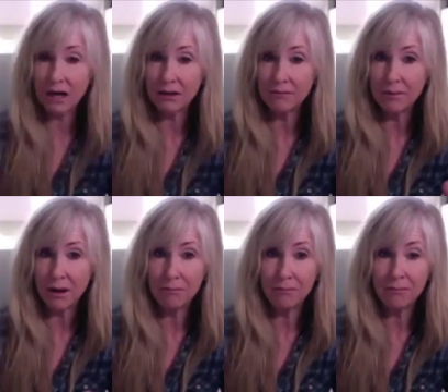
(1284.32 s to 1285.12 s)
a
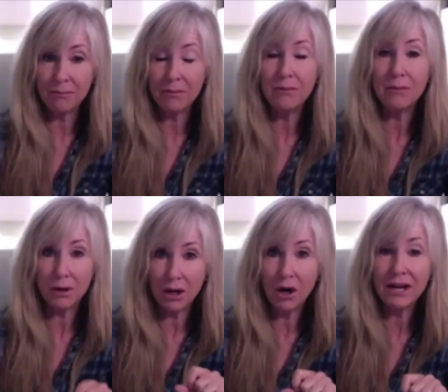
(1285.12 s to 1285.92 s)
sketchbook is a good
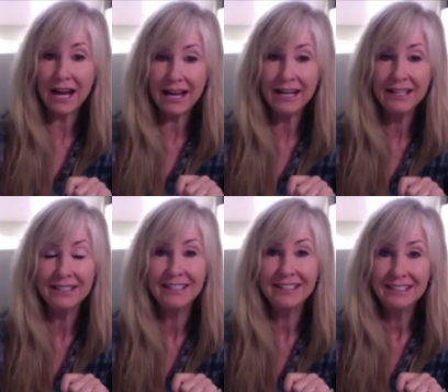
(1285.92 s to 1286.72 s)
idea. Okay.
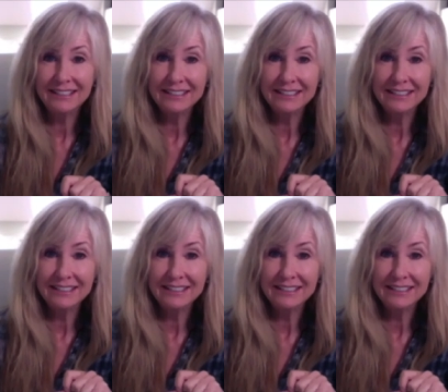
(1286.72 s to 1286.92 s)
Um, but